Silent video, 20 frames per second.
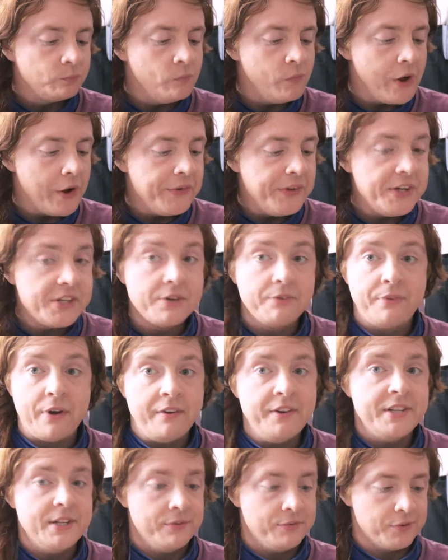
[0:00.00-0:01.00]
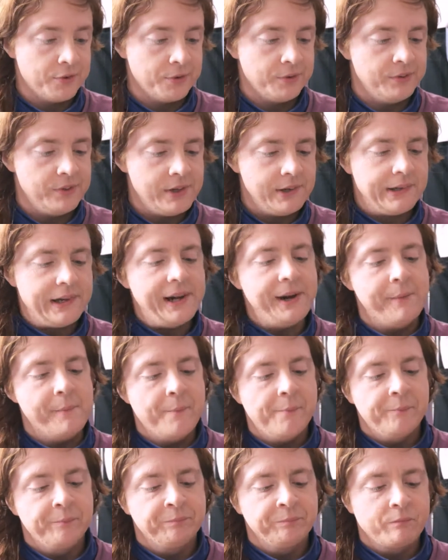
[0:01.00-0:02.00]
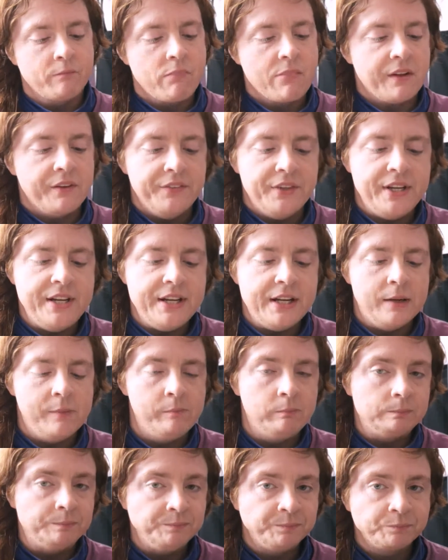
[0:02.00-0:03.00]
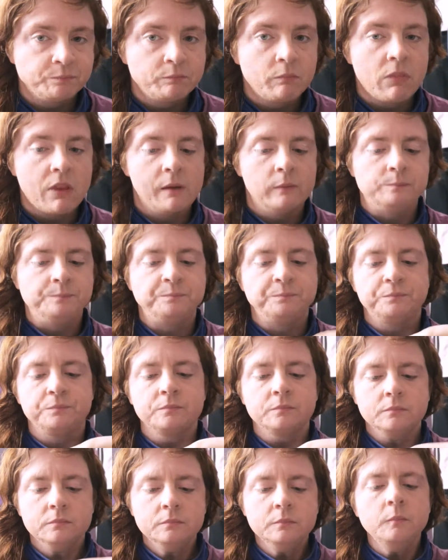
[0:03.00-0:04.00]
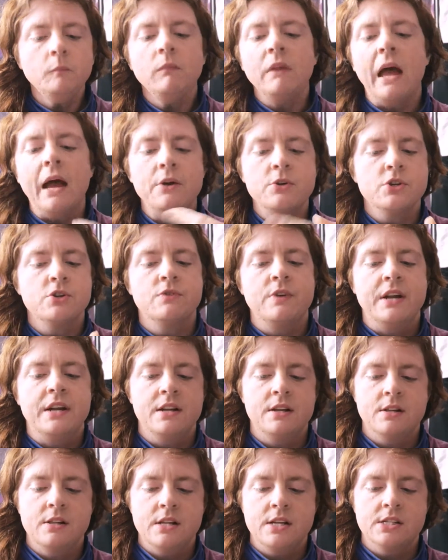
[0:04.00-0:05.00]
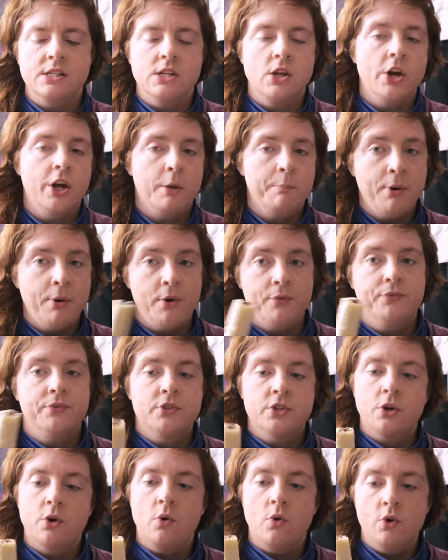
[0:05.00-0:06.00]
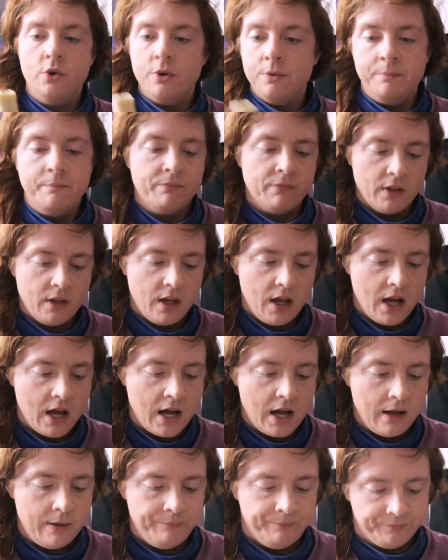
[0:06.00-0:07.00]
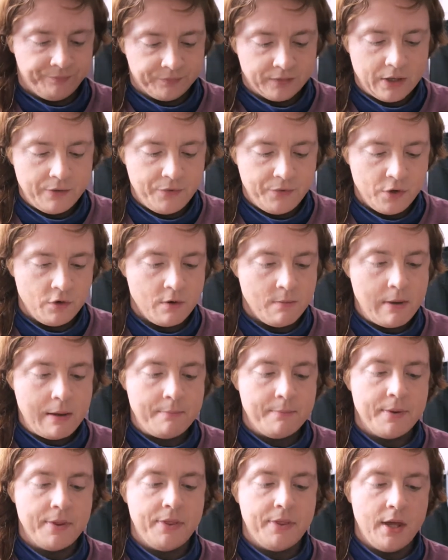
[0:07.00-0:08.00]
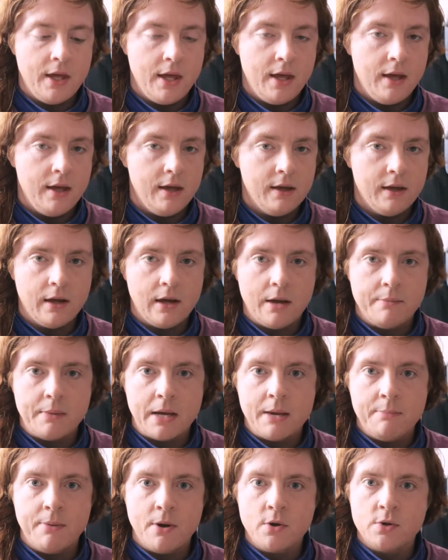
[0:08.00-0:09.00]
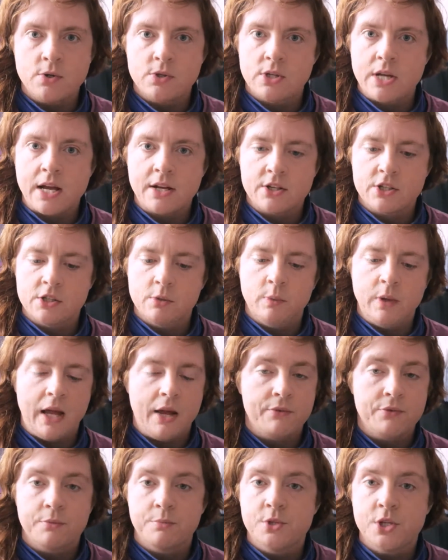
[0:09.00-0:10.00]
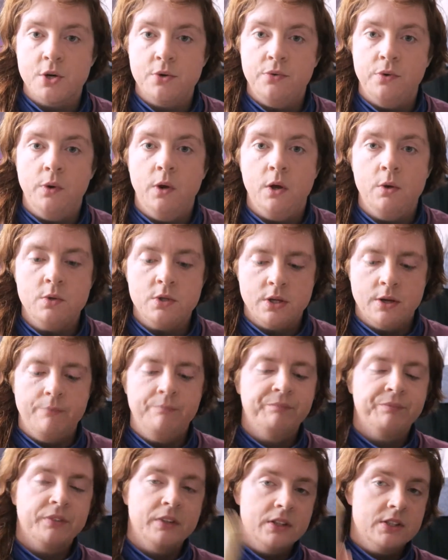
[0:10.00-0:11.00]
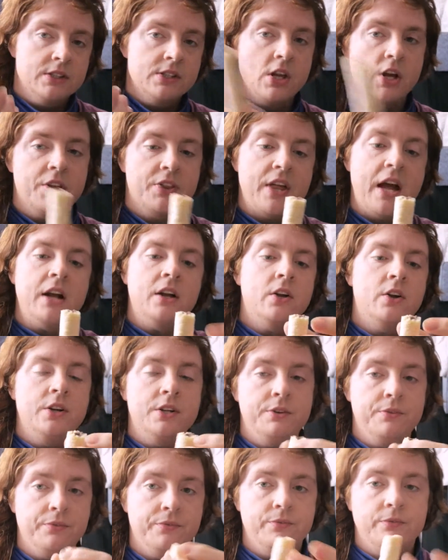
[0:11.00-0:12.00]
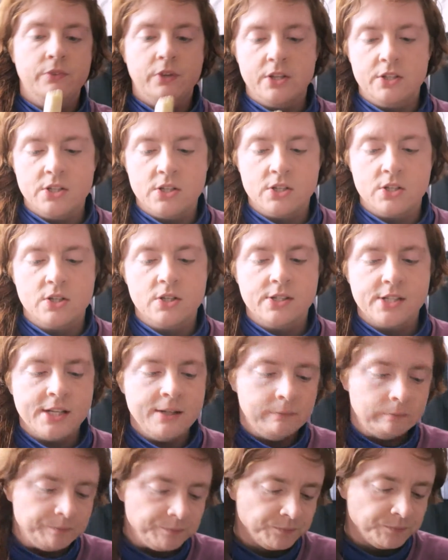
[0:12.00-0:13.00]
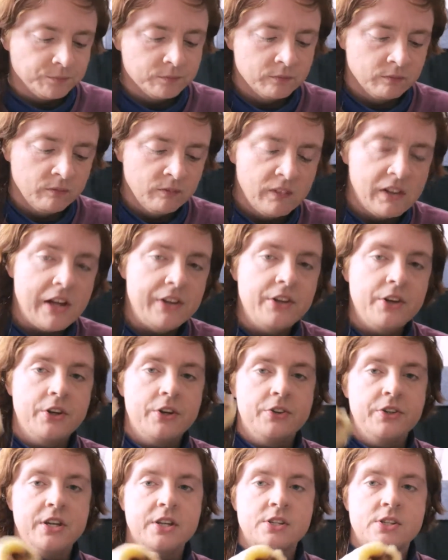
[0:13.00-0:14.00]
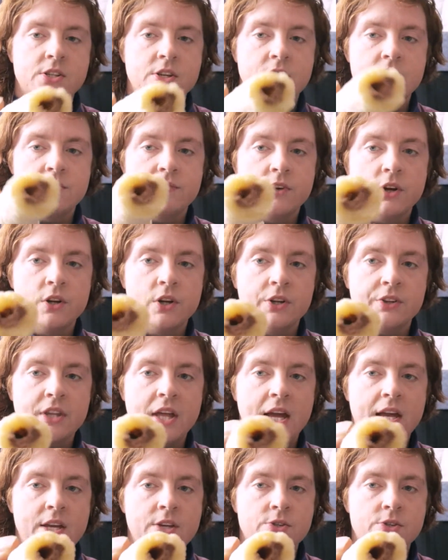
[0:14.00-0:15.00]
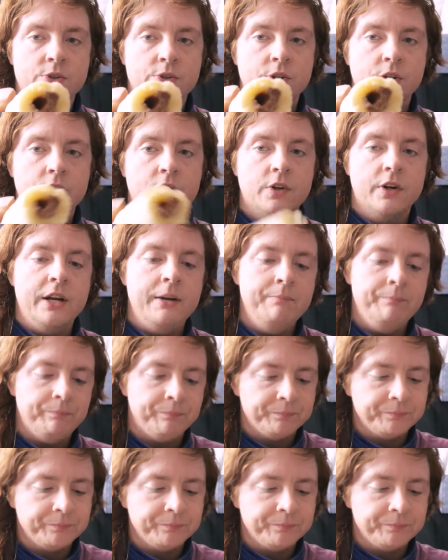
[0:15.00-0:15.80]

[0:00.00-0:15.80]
no, these are very different. Okay. The um, outer ring is like puffed corn. Um, if you remember the Umaibo snacks that we had from Tofu Cute, it's like that kind of consistency. And then on the inside, you've got like the hazelnut cream,